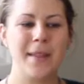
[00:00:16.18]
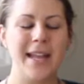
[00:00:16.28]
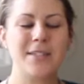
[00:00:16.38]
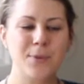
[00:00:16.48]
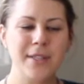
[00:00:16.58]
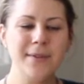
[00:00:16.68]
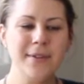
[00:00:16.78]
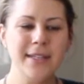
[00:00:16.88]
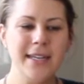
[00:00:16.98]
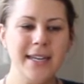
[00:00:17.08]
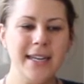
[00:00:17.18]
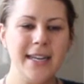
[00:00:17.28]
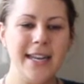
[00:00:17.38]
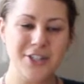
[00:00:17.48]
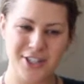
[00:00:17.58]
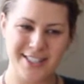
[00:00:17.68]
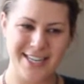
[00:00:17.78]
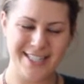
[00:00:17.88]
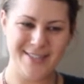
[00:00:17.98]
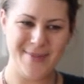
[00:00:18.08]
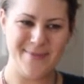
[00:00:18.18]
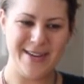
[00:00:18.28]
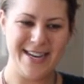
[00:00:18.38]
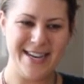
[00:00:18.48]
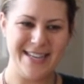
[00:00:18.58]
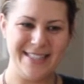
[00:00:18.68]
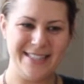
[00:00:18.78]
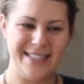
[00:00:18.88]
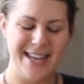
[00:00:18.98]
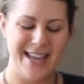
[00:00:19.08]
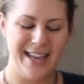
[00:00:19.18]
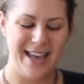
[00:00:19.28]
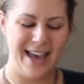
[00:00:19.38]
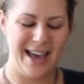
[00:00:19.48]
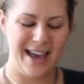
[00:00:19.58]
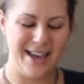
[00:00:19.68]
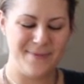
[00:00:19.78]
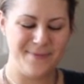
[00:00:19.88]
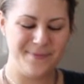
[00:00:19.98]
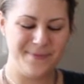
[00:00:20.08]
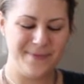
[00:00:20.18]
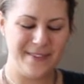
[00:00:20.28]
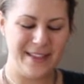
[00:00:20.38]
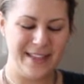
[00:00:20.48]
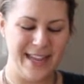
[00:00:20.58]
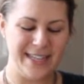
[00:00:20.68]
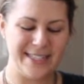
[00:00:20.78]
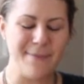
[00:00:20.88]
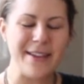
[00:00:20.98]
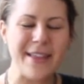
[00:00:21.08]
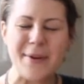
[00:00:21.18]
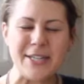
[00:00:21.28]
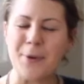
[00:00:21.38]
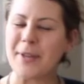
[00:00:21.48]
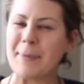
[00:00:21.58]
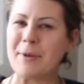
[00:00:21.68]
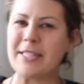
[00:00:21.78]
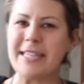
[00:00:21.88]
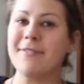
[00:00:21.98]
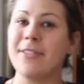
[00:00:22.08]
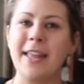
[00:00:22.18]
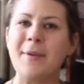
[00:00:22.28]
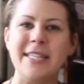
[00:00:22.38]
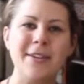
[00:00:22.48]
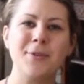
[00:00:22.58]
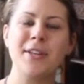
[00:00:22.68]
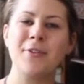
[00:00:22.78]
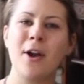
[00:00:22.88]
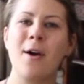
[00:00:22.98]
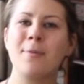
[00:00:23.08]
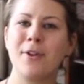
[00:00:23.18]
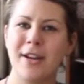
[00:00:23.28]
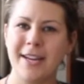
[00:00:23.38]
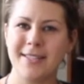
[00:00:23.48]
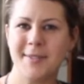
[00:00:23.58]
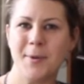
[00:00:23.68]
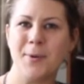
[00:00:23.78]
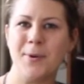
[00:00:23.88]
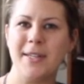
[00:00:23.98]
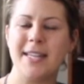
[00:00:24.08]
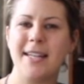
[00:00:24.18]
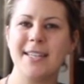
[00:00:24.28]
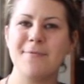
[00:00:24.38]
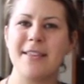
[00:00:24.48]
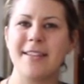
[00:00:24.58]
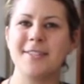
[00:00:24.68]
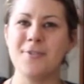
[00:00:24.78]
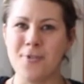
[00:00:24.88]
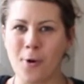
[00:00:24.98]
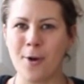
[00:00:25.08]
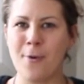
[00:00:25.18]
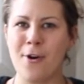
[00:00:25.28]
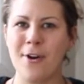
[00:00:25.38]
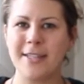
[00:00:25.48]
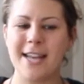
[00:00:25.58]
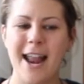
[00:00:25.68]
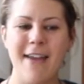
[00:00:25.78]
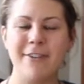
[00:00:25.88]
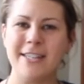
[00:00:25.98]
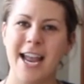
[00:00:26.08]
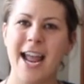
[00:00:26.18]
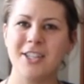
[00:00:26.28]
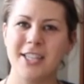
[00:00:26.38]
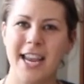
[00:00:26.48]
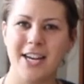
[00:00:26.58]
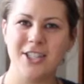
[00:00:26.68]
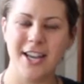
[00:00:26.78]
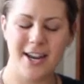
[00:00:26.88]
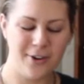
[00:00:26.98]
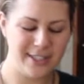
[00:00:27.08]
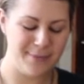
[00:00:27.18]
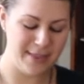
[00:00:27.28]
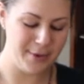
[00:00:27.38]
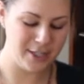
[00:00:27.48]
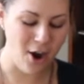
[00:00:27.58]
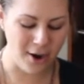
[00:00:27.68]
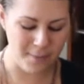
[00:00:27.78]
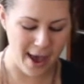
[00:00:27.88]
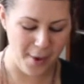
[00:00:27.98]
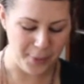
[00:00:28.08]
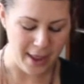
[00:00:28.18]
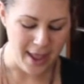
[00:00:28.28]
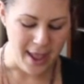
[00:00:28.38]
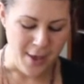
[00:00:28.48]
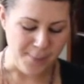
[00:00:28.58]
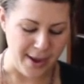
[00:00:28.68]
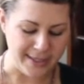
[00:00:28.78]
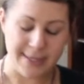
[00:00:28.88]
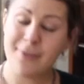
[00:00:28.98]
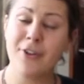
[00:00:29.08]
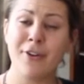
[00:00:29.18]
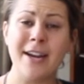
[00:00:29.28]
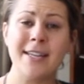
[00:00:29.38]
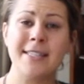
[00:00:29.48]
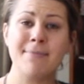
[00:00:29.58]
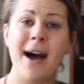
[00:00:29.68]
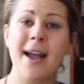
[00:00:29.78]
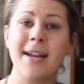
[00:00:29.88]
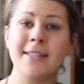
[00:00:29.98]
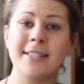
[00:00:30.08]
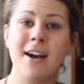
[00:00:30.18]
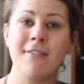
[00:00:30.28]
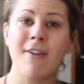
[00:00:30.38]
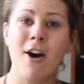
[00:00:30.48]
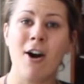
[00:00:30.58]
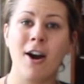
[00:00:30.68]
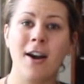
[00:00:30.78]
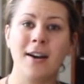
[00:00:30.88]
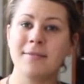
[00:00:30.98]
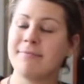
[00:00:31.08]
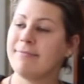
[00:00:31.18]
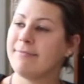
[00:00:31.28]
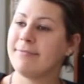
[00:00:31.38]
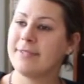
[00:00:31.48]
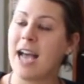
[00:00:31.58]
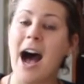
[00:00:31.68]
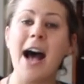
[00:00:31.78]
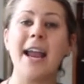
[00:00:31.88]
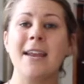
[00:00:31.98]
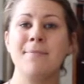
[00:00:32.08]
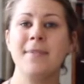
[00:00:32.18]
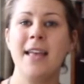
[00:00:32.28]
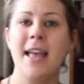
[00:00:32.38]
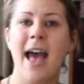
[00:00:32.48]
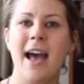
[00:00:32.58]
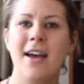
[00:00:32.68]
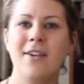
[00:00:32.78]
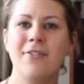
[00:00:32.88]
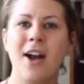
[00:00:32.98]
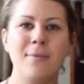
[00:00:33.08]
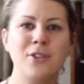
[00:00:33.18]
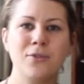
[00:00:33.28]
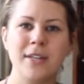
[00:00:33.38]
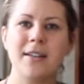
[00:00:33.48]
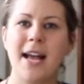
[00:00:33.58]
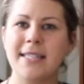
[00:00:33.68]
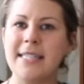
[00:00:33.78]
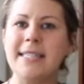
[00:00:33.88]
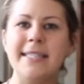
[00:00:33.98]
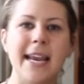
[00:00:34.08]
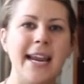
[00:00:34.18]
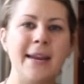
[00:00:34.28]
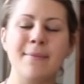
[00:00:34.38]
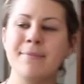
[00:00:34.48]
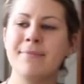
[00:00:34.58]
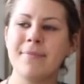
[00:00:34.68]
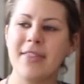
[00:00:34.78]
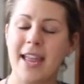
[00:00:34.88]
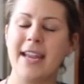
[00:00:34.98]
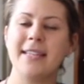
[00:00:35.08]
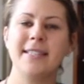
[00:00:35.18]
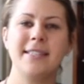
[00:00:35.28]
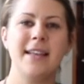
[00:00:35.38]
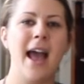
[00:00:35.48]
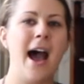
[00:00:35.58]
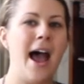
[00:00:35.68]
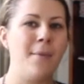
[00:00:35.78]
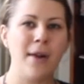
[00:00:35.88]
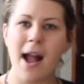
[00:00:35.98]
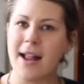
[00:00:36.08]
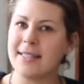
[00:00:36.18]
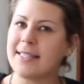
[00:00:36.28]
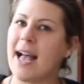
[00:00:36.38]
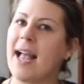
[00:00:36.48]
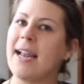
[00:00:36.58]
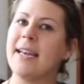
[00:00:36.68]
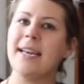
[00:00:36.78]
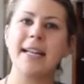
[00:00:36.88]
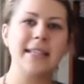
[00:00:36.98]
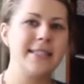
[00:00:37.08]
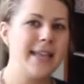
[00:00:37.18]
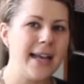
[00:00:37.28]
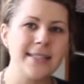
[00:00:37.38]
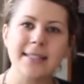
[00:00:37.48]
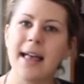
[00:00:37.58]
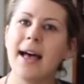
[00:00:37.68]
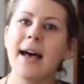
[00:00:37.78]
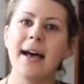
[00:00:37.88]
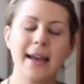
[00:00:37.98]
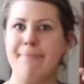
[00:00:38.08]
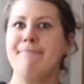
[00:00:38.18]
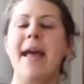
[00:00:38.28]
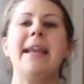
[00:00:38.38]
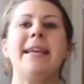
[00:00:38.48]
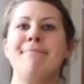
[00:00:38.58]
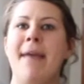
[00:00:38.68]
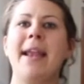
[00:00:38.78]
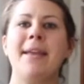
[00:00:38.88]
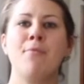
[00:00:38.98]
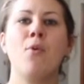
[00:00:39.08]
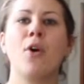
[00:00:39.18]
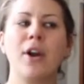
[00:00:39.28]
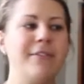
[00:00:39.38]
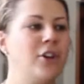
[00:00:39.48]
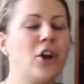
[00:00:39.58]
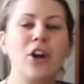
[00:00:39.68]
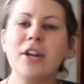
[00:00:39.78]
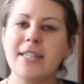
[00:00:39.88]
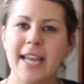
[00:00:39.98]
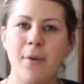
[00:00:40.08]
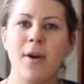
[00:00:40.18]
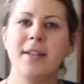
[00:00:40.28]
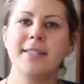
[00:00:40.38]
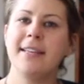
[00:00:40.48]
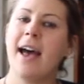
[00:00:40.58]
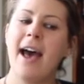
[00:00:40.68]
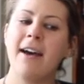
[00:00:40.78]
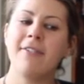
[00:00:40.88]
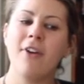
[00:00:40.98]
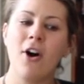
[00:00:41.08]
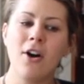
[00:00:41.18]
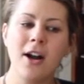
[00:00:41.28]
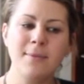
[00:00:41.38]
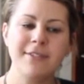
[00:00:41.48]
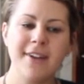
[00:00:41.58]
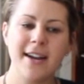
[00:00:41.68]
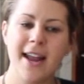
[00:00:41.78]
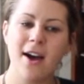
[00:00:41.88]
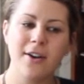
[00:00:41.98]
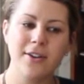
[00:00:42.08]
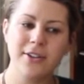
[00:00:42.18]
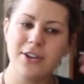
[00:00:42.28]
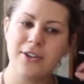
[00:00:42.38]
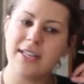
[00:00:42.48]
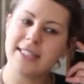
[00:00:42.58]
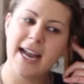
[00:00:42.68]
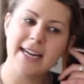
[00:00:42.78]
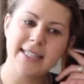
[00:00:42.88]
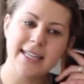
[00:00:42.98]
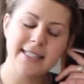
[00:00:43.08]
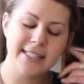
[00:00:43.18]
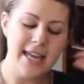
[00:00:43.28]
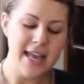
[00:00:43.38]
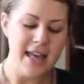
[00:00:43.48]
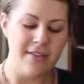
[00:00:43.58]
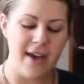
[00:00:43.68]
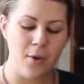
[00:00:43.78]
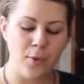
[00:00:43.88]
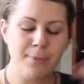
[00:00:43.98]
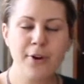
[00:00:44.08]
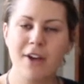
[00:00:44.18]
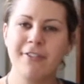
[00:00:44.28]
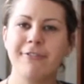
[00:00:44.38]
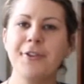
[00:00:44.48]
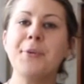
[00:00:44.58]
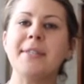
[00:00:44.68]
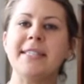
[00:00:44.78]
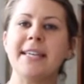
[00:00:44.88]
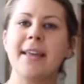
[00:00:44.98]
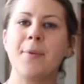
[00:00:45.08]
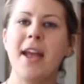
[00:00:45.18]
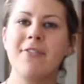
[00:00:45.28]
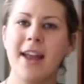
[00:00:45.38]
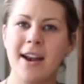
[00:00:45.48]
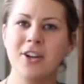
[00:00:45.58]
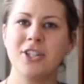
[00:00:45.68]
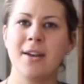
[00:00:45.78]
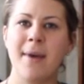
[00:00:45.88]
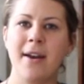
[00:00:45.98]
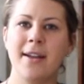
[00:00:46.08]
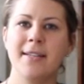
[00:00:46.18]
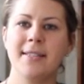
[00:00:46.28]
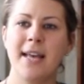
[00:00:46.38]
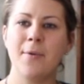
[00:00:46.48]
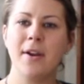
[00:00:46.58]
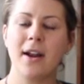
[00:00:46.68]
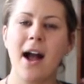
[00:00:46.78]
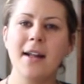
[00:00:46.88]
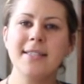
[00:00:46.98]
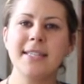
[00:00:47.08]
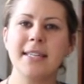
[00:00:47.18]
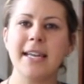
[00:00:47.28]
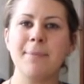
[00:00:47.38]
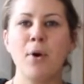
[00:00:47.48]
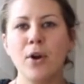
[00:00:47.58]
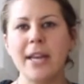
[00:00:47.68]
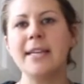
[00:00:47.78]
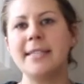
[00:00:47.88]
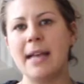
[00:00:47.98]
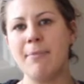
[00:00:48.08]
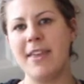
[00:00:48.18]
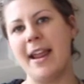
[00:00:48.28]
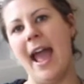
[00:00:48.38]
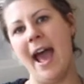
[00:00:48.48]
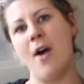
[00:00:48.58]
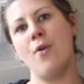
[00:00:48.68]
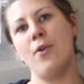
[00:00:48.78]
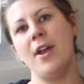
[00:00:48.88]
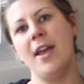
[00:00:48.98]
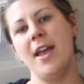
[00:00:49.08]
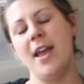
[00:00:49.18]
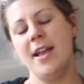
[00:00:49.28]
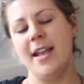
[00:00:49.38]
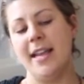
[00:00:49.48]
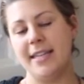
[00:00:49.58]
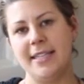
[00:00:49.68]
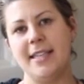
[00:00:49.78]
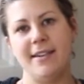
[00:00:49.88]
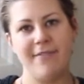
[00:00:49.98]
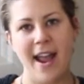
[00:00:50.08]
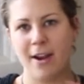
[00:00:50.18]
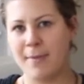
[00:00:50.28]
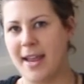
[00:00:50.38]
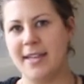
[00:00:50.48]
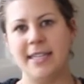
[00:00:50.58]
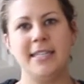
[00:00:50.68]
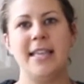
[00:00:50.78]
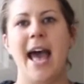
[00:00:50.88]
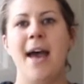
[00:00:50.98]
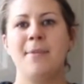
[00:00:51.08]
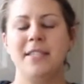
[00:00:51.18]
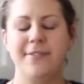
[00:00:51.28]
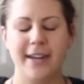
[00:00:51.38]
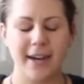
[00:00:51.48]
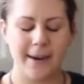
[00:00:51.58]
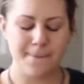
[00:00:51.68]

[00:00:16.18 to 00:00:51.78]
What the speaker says: It's really interesting to me because it's something that we don't really perceive or that we didn't really grow up learning in school. It's not something that's normal. It's not everyday education or something that we talk about. But some of the greatest minds of our time have come to realize these same things. Albert Einstein, Nicholas Tesla, many more, even current day ones, have all come to find out, these scientists, that we put off a frequency, that we have an energy about us, that we are constantly putting something out into the environment and into the atmosphere.